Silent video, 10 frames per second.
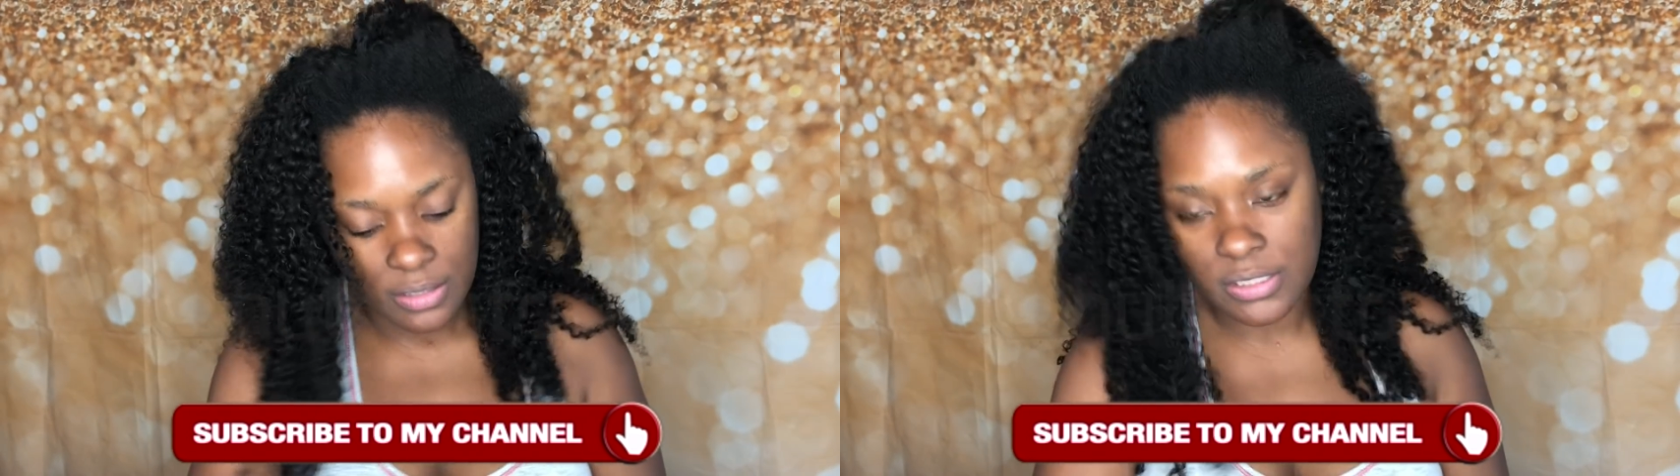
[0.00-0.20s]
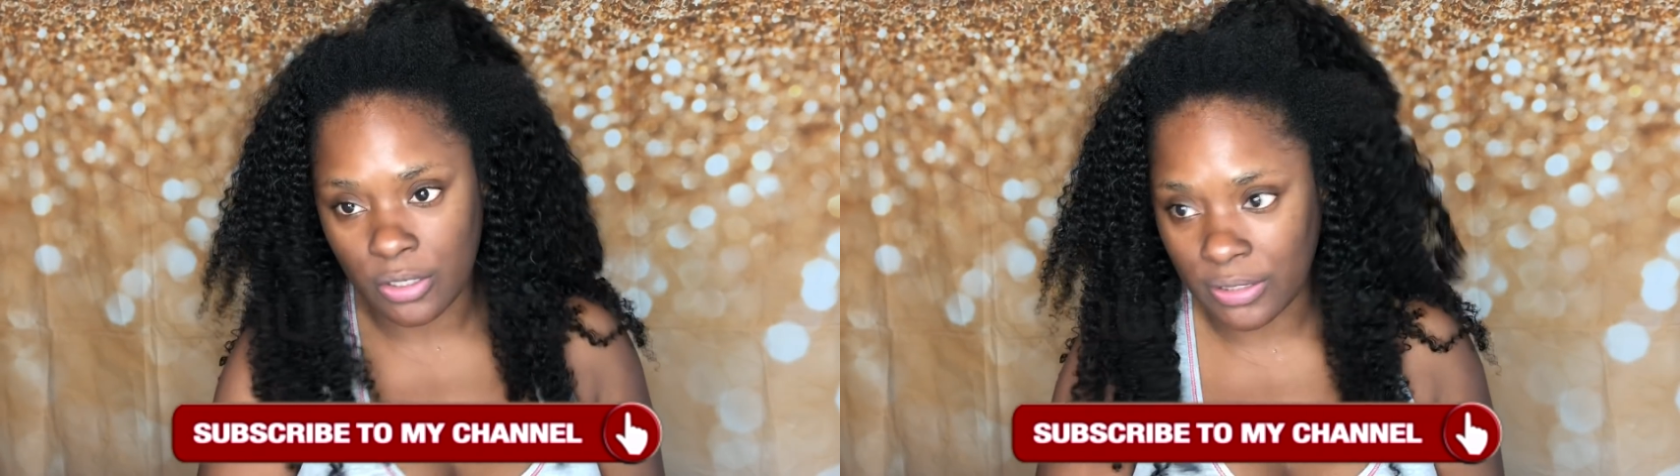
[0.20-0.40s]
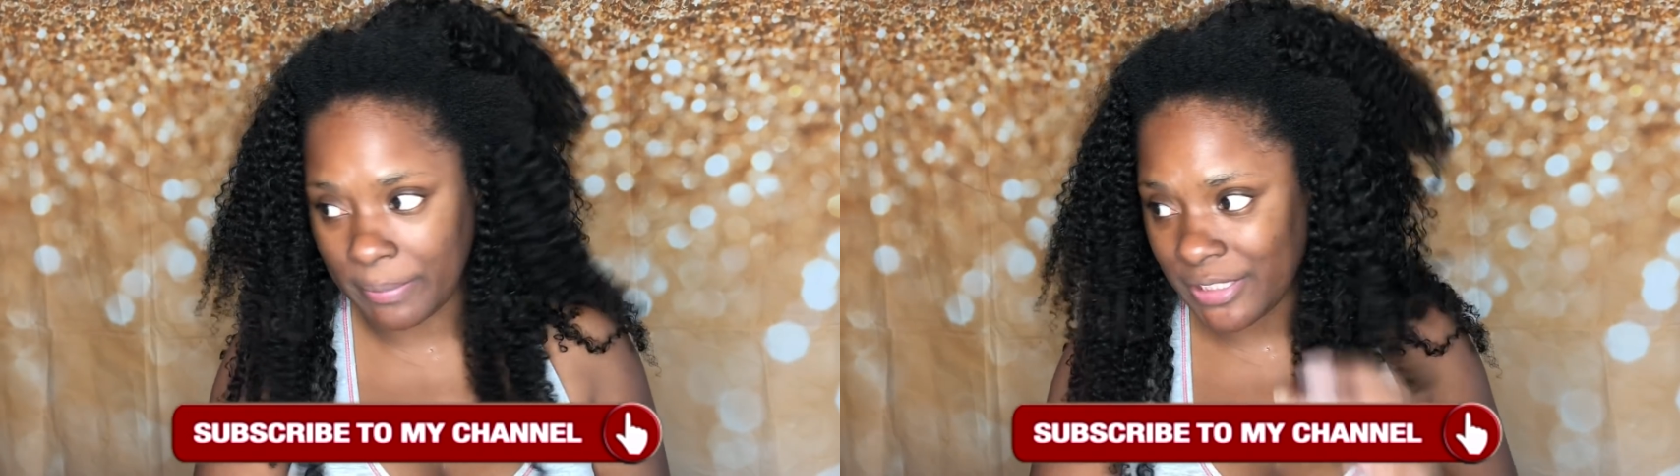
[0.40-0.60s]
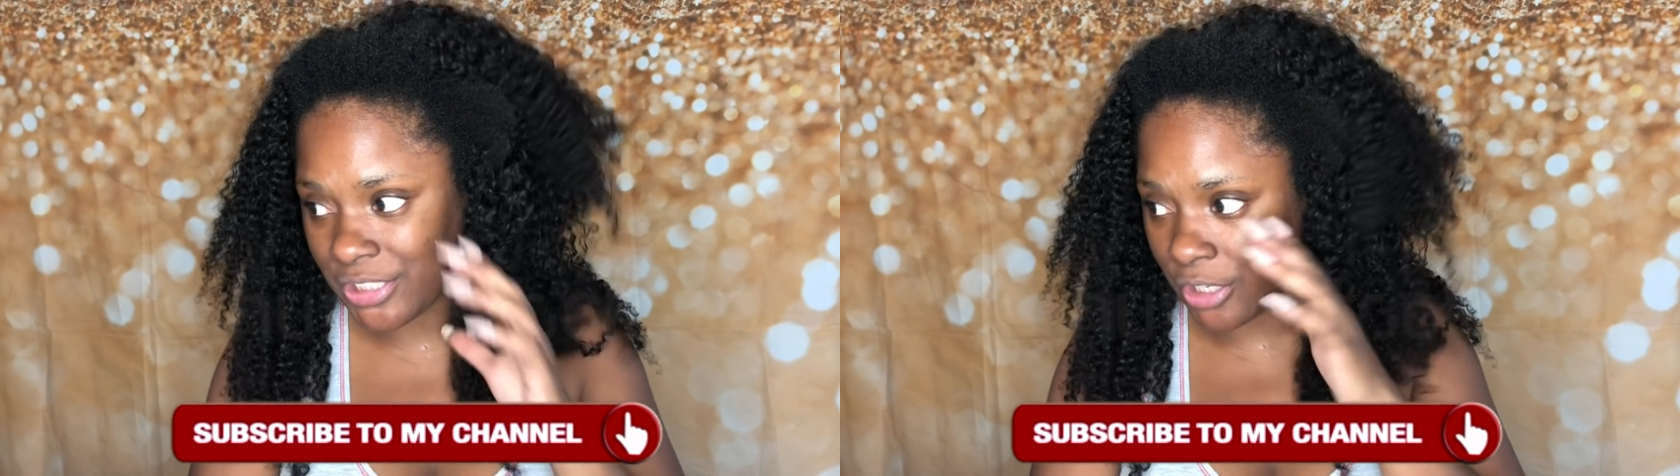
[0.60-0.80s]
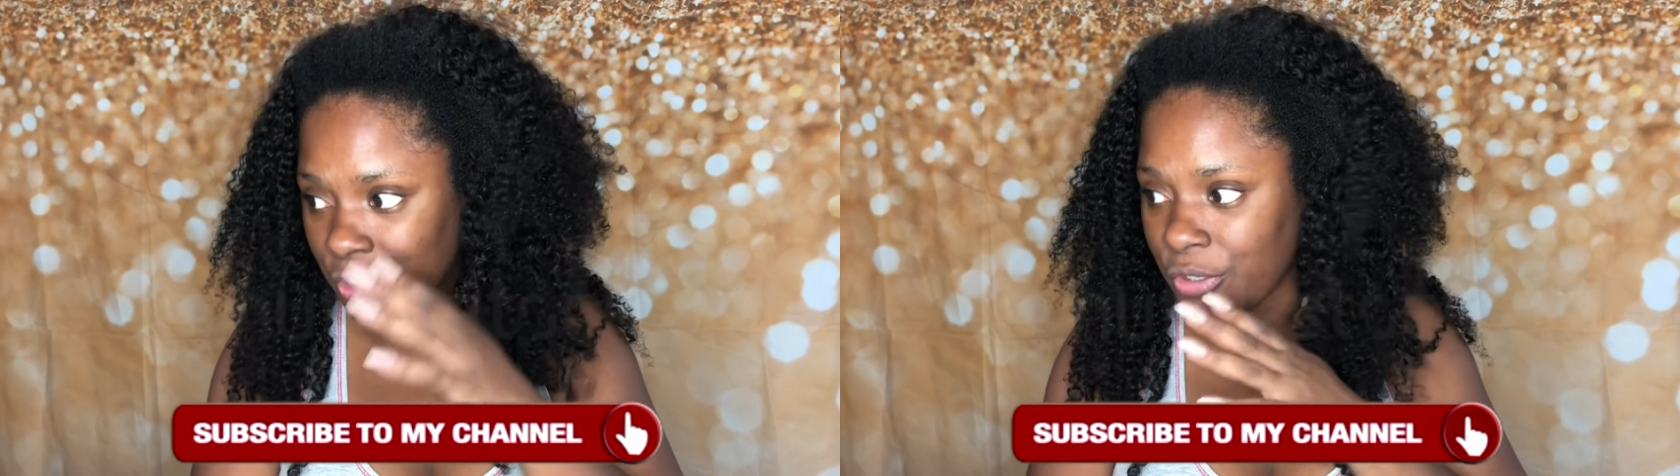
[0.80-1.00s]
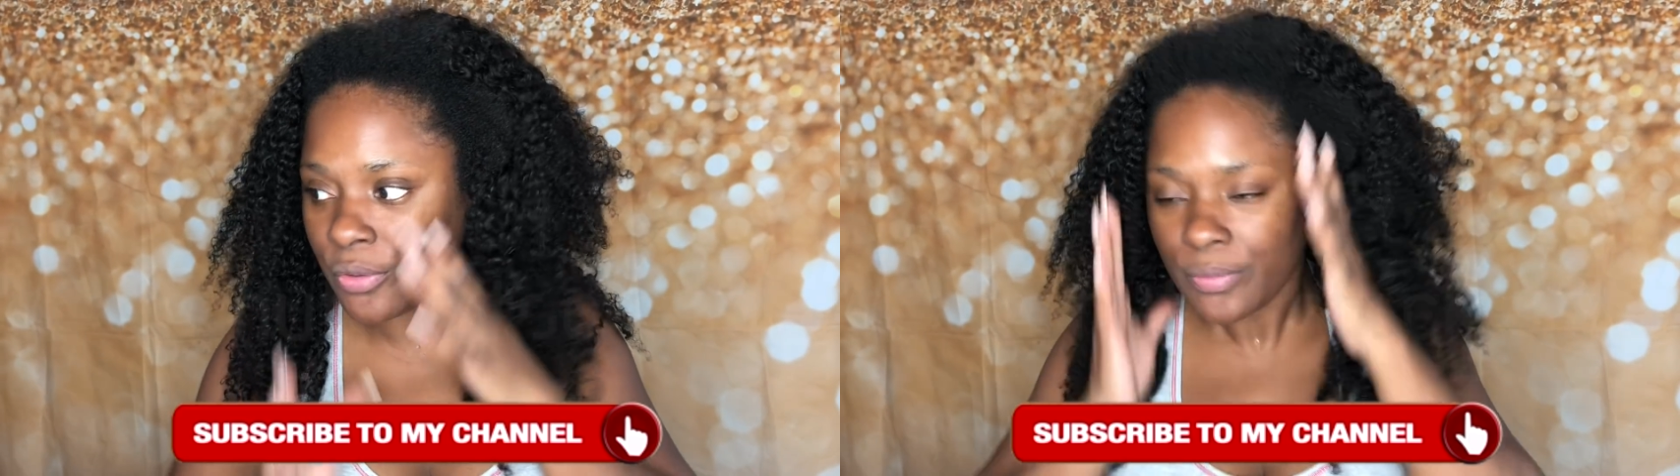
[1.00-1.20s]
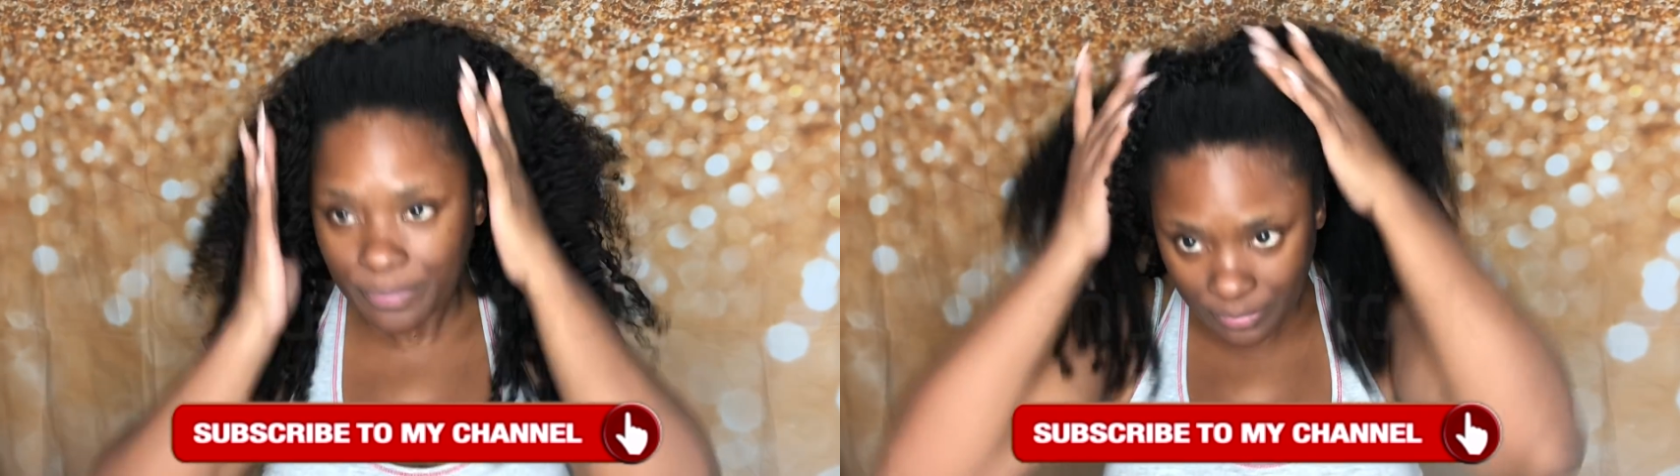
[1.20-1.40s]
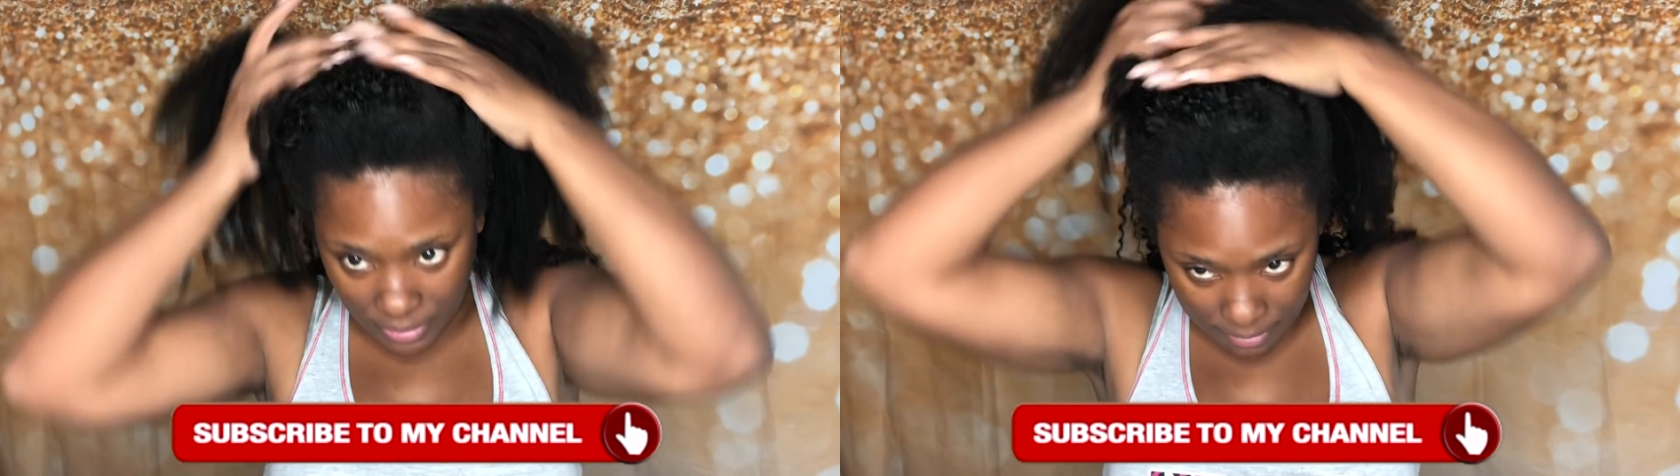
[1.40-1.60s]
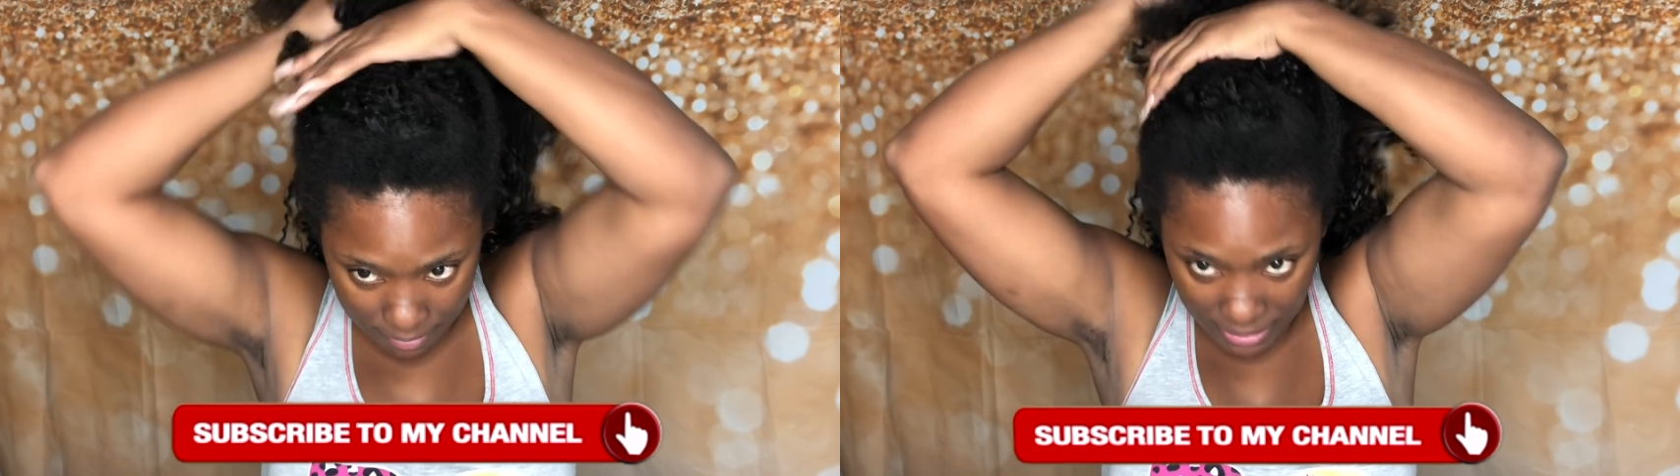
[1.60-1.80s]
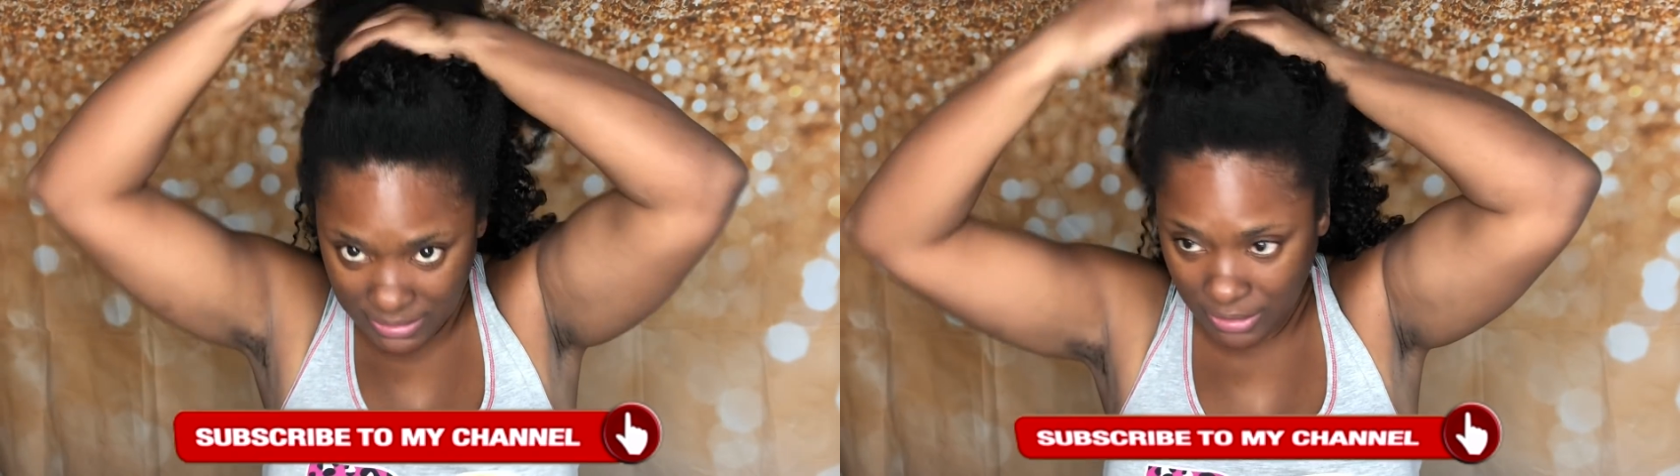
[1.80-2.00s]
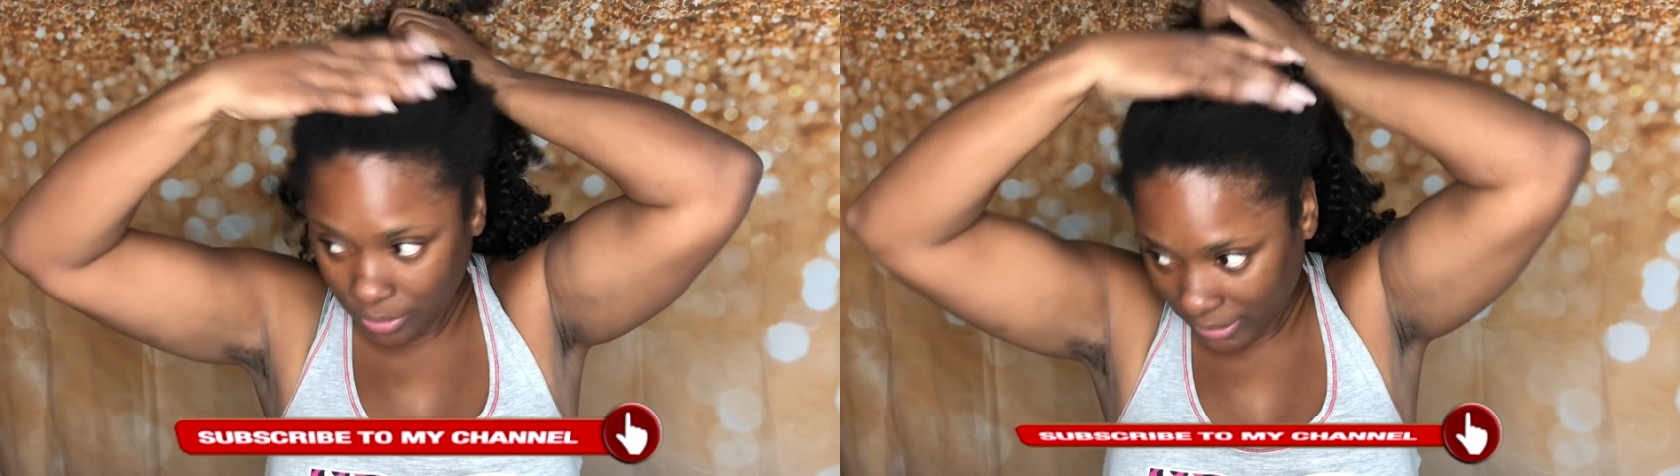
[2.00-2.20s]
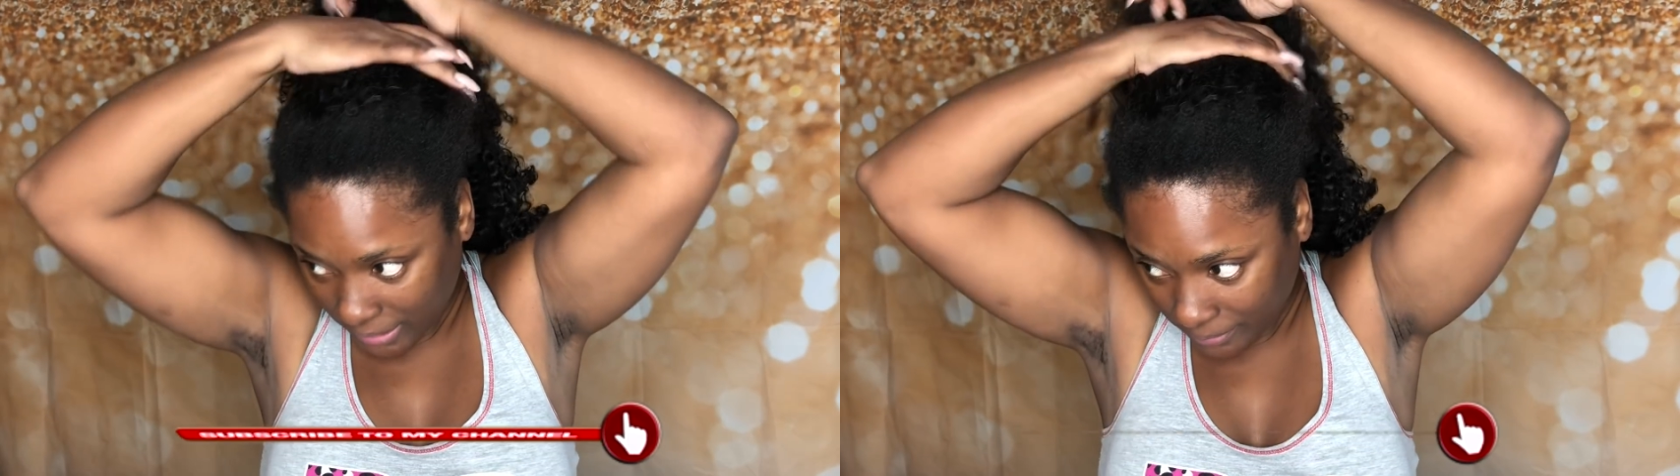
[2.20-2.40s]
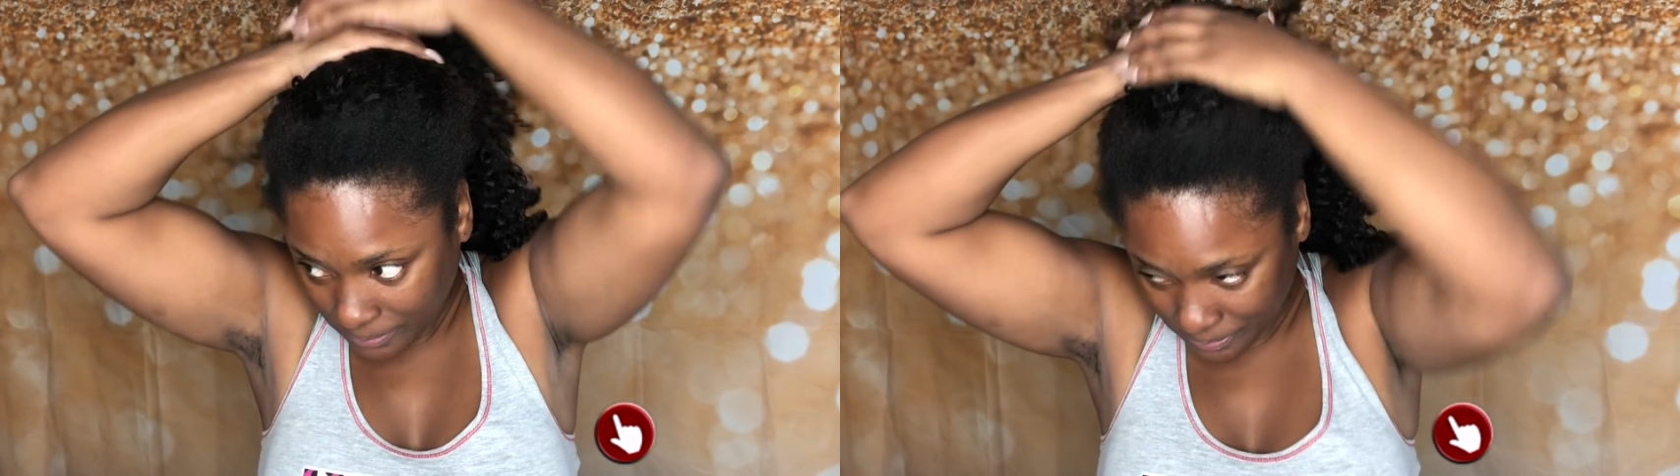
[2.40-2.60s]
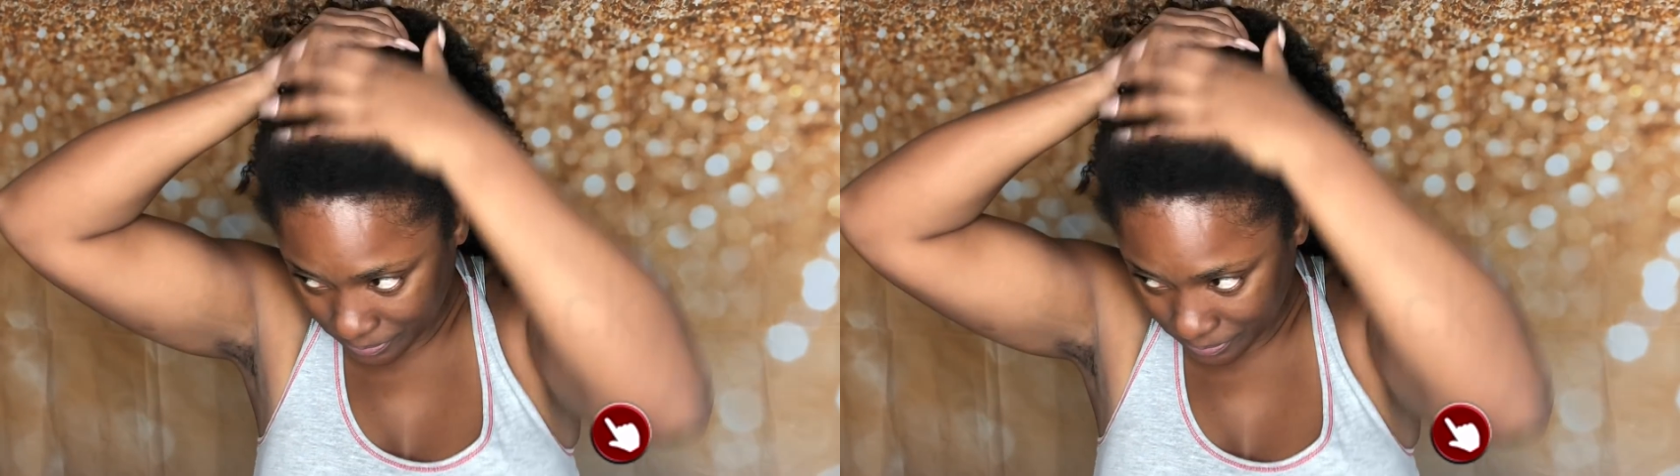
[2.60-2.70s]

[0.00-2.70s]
so let me show you my sewing.